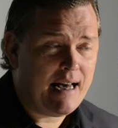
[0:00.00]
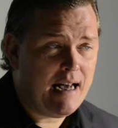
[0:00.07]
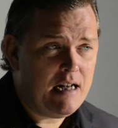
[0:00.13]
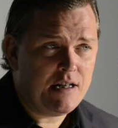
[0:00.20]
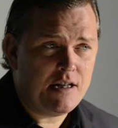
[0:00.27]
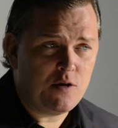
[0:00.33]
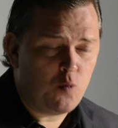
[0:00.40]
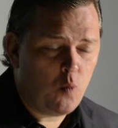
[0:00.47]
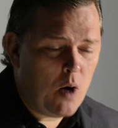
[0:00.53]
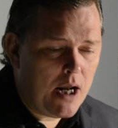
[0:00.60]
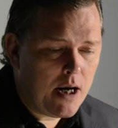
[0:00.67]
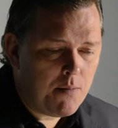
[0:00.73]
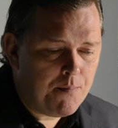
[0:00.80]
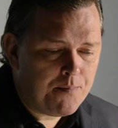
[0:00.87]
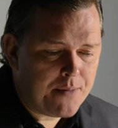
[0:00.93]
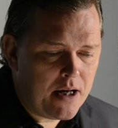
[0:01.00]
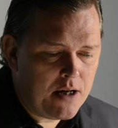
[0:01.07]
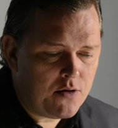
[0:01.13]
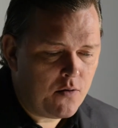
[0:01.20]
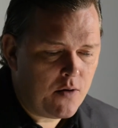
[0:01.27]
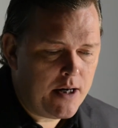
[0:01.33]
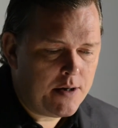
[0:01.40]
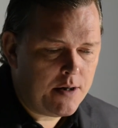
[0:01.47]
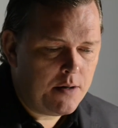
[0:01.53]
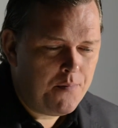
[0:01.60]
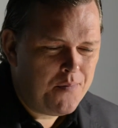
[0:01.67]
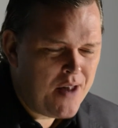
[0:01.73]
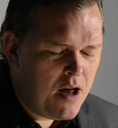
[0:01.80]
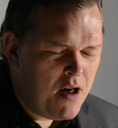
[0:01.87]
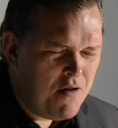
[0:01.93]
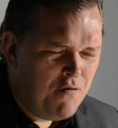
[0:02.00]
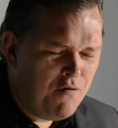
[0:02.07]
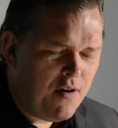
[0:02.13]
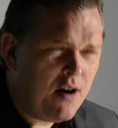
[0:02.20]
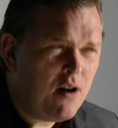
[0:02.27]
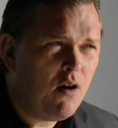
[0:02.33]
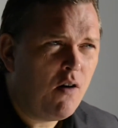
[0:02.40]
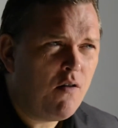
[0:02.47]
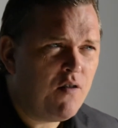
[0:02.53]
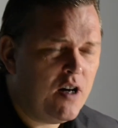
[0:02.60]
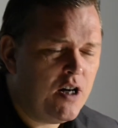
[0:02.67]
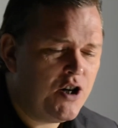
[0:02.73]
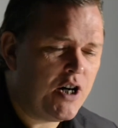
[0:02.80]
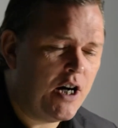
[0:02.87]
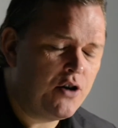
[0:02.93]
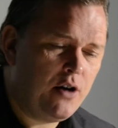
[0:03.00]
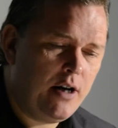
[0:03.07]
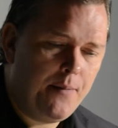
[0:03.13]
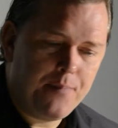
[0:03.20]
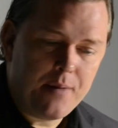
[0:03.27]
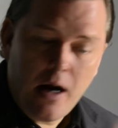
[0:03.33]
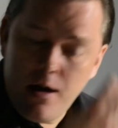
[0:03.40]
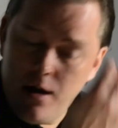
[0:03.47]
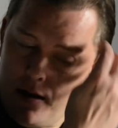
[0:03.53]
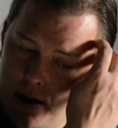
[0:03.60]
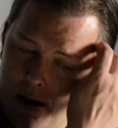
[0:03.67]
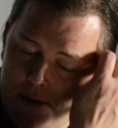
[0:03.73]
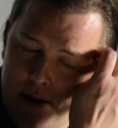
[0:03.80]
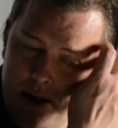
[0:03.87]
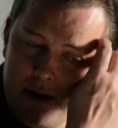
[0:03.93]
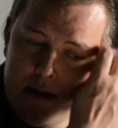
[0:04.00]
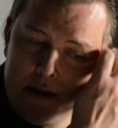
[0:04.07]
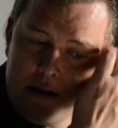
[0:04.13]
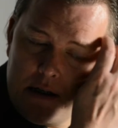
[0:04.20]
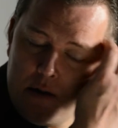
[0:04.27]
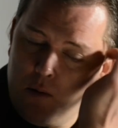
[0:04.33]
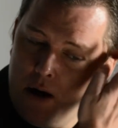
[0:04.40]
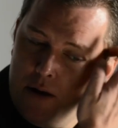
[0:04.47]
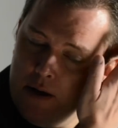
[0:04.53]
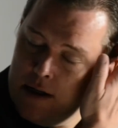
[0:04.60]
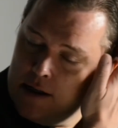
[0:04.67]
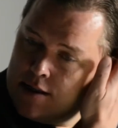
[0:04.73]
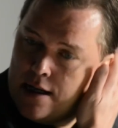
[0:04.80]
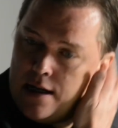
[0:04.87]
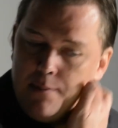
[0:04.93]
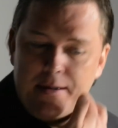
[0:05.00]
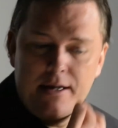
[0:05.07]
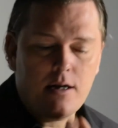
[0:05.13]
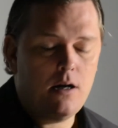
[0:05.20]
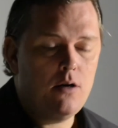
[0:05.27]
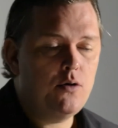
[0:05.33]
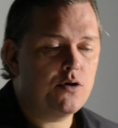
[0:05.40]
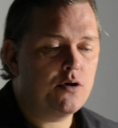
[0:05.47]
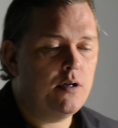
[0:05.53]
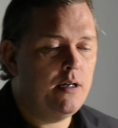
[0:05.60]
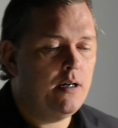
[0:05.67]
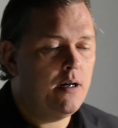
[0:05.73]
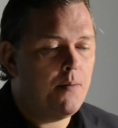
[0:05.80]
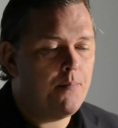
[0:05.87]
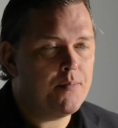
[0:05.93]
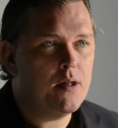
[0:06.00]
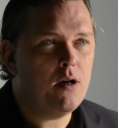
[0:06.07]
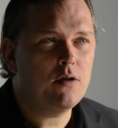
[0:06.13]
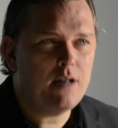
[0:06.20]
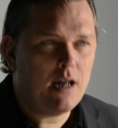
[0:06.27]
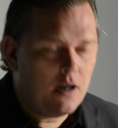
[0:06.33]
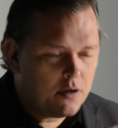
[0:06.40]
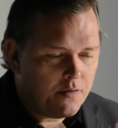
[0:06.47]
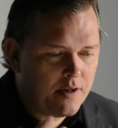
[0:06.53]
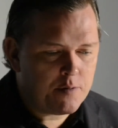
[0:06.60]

case it's well integrated. Very long finish, actually. I think this is a wine that is still a bit closed. Not a lot of